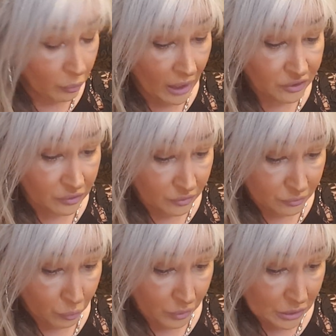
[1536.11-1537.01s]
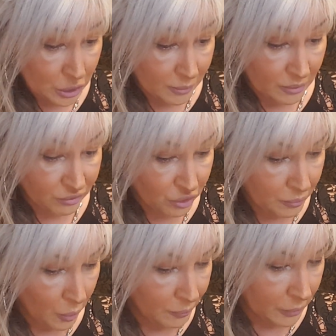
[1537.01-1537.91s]
Well, actually, there's more than 2, but there's 2
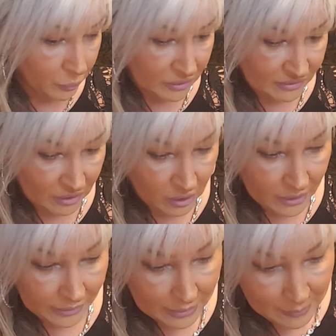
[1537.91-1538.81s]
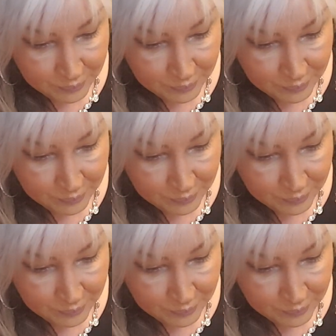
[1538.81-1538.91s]
purpley ones I like.